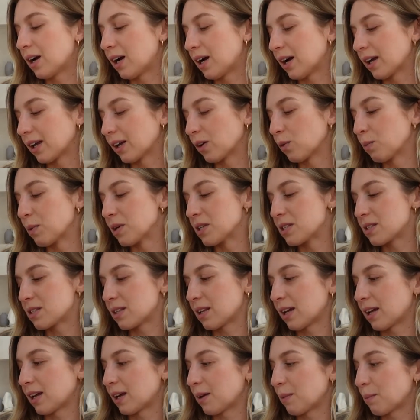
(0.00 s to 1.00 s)
I almost
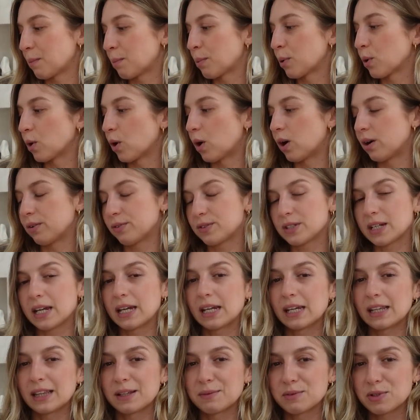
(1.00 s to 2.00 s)
put off
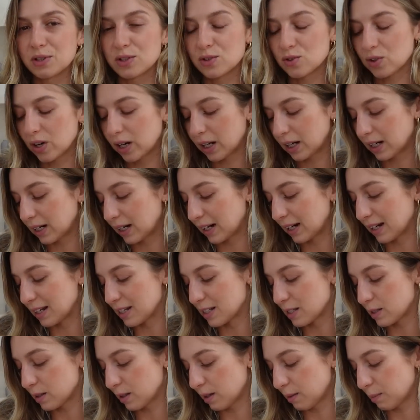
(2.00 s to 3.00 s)
taking them to the dry
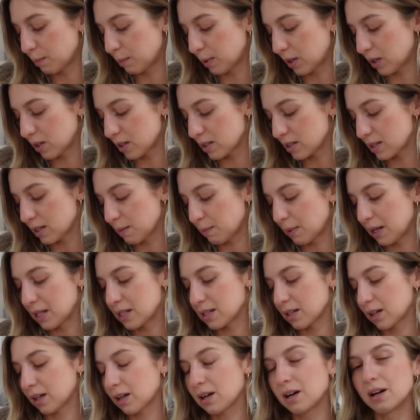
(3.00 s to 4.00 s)
cleaners because it means
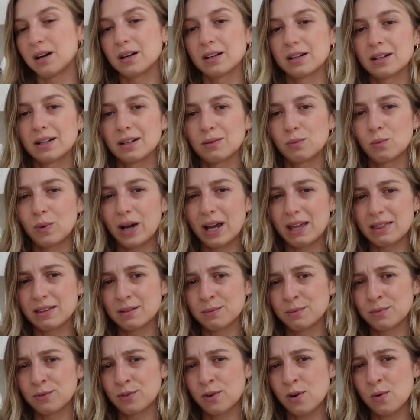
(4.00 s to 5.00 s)
I can't wear
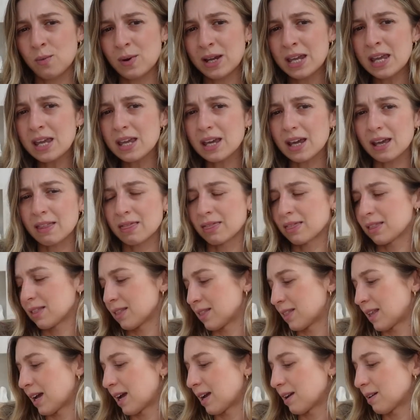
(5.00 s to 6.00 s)
them for a week, and
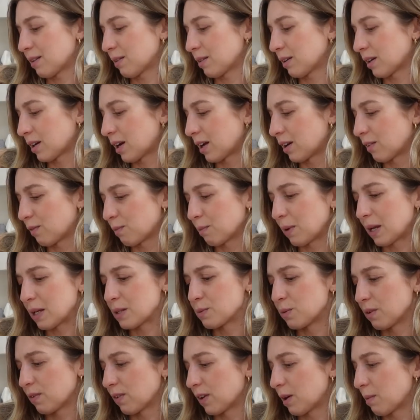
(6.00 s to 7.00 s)
that kind of makes
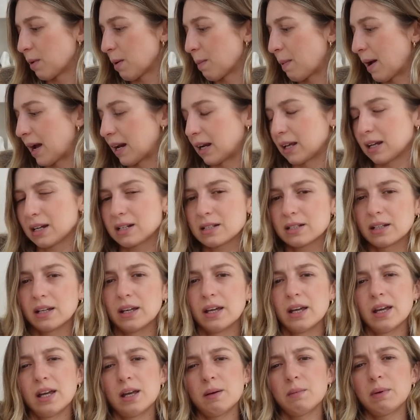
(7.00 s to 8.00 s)
me feel a bit panicked.
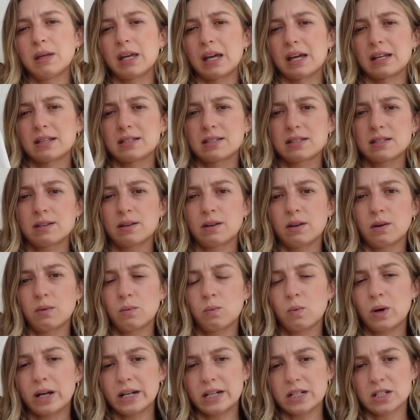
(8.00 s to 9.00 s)
But yes,
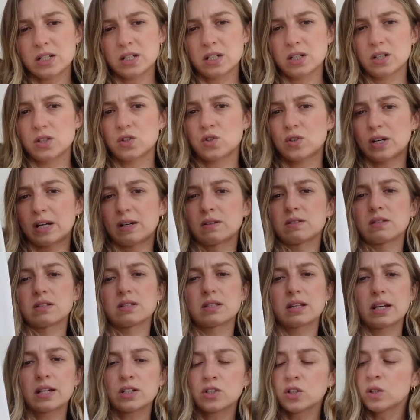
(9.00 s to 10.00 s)
white trousers.
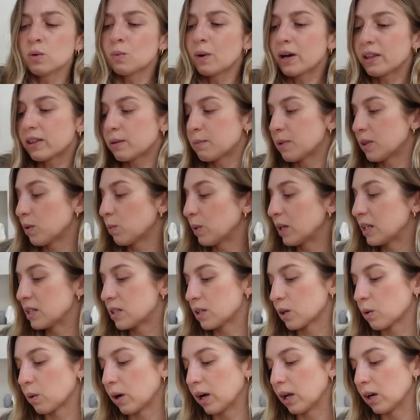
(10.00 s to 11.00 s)
I do wear them in the winter
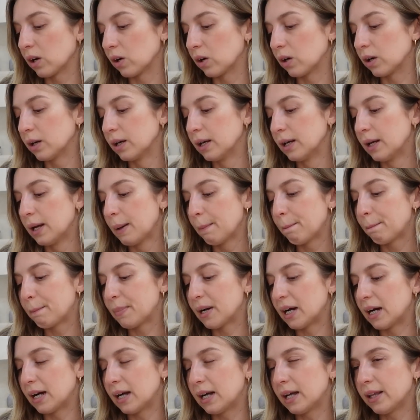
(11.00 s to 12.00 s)
quite a lot,
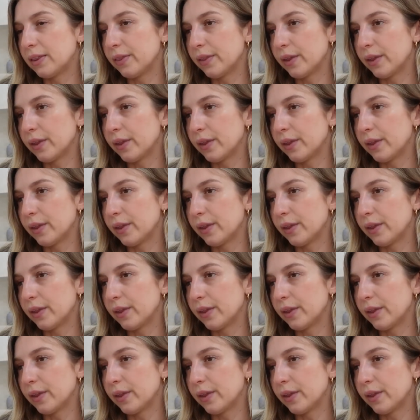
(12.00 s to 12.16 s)
but